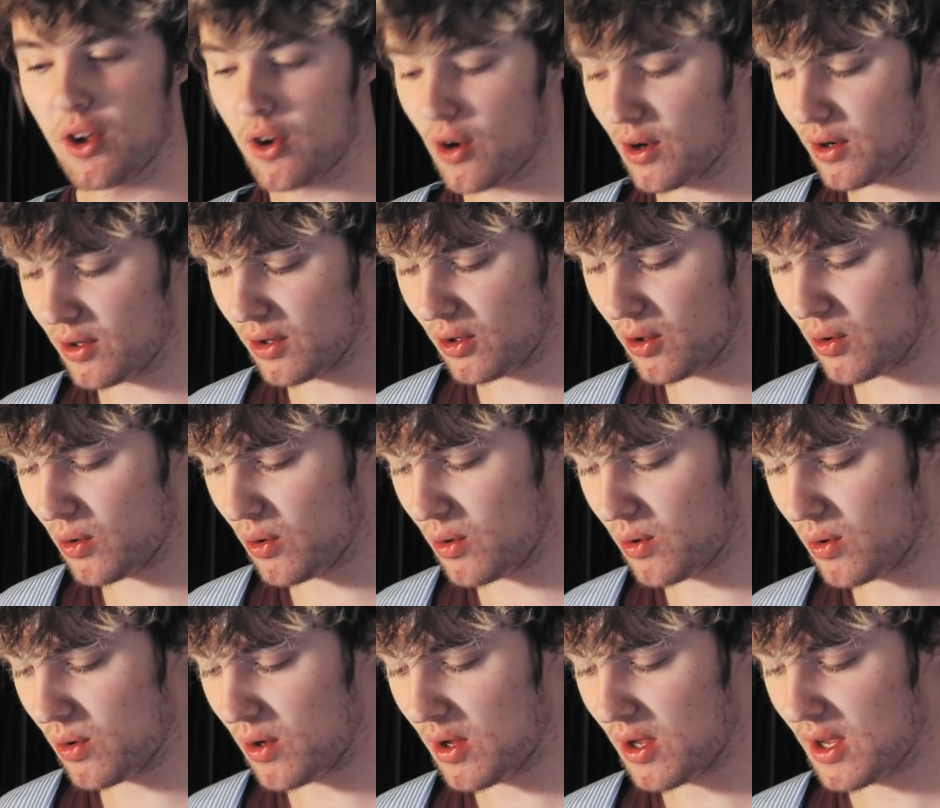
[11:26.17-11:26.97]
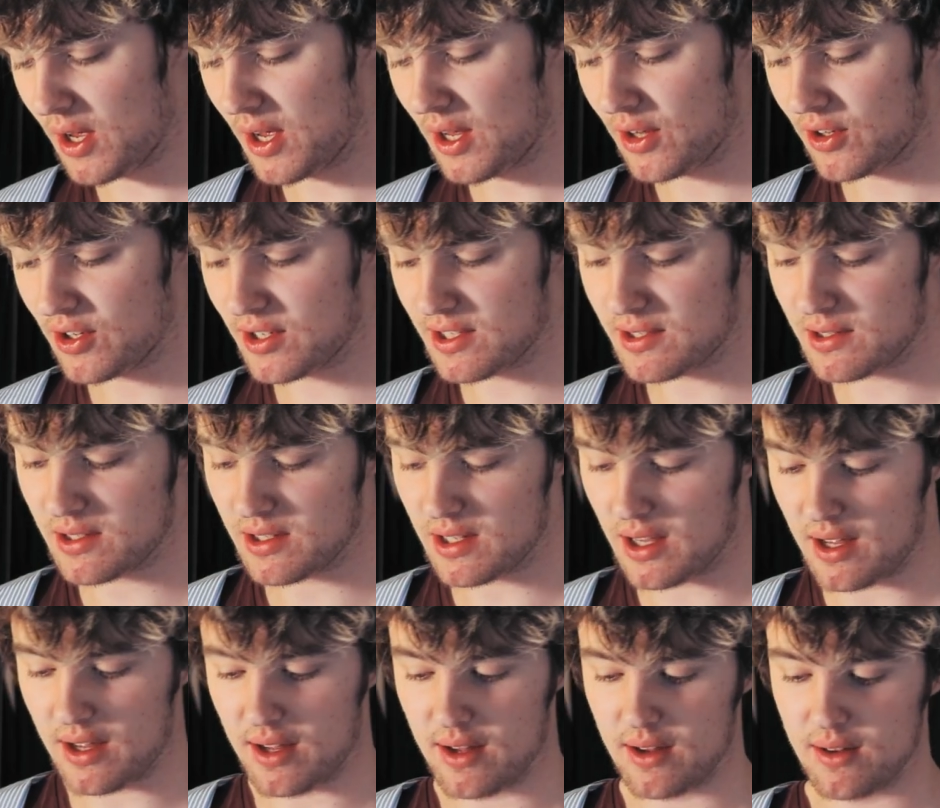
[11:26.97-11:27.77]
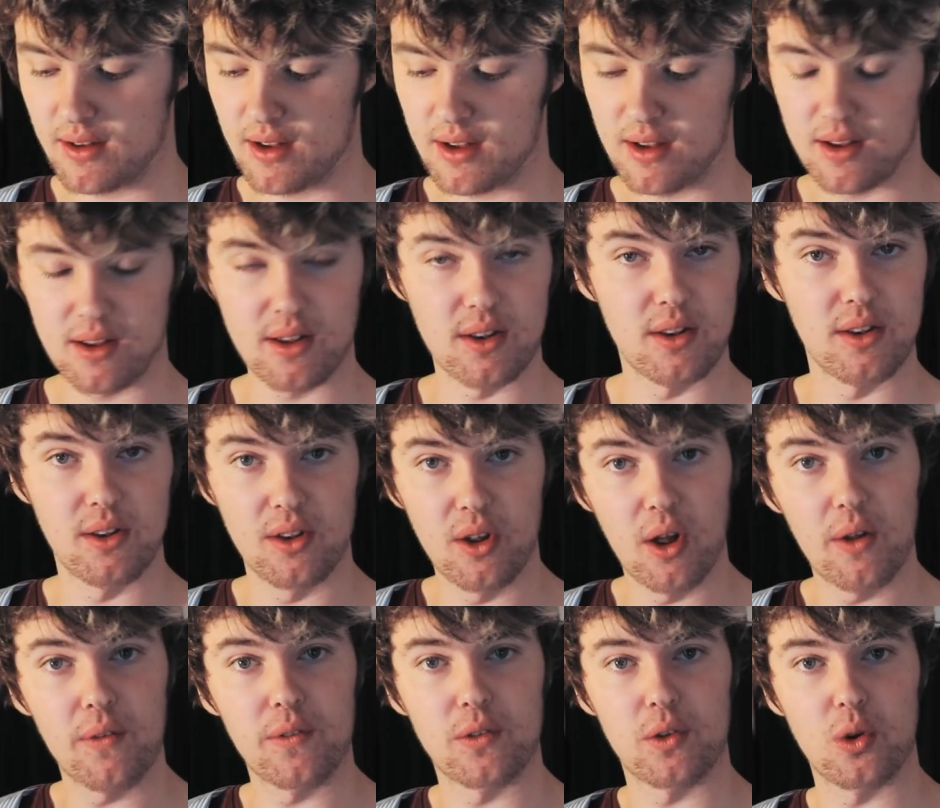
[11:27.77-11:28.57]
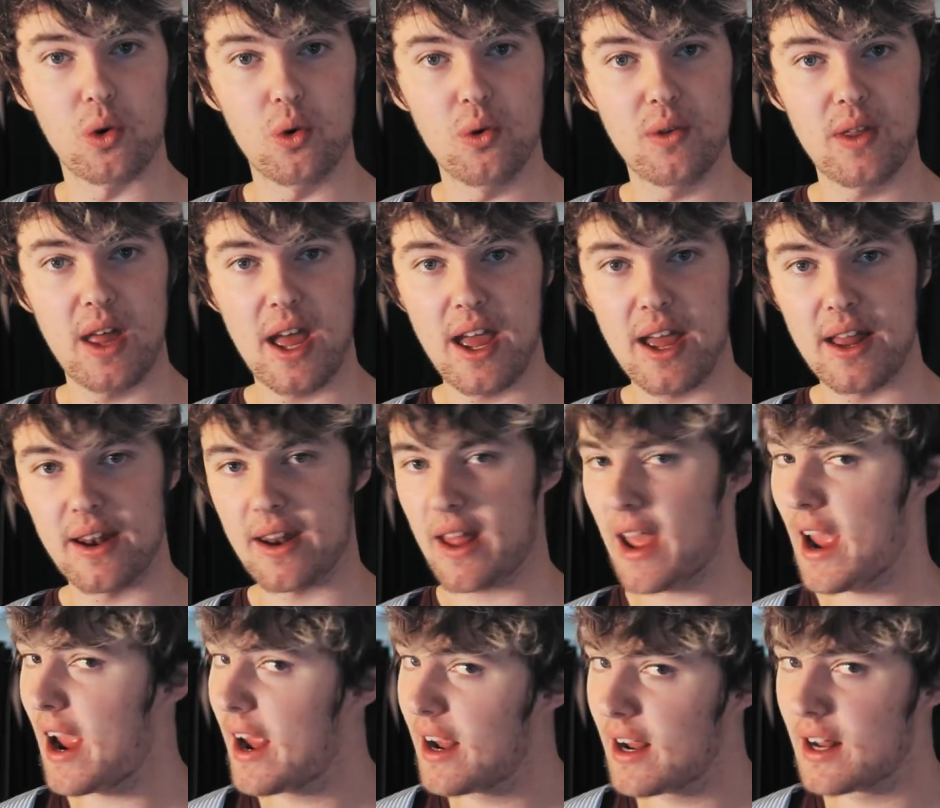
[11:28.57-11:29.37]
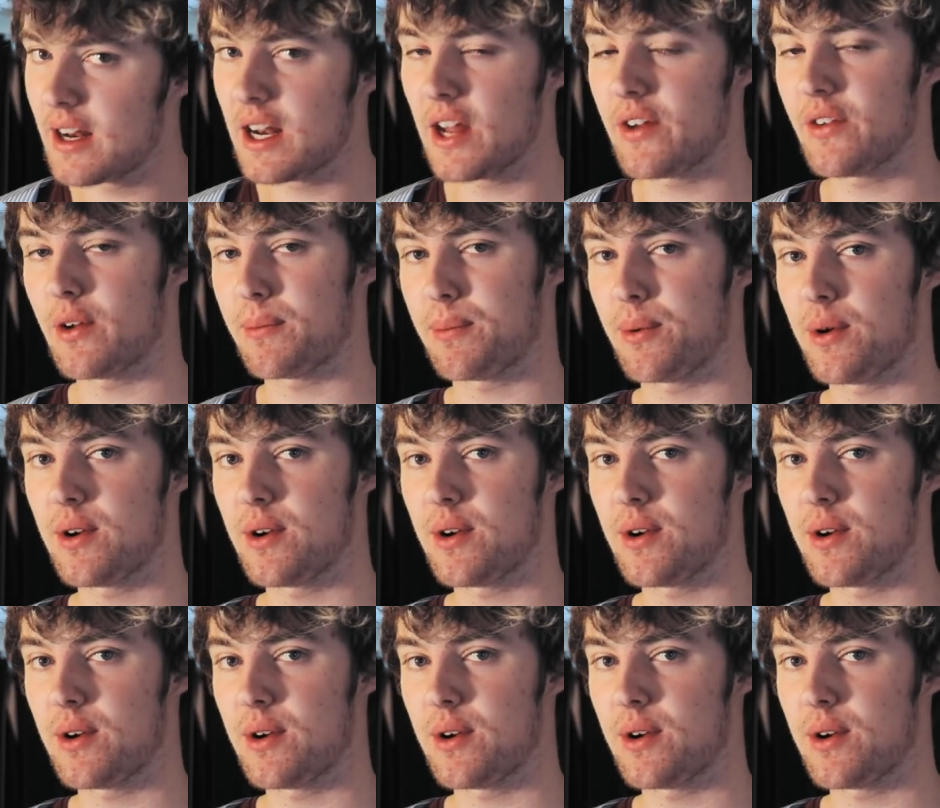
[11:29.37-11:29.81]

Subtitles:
Couldn't you just not do that and hate another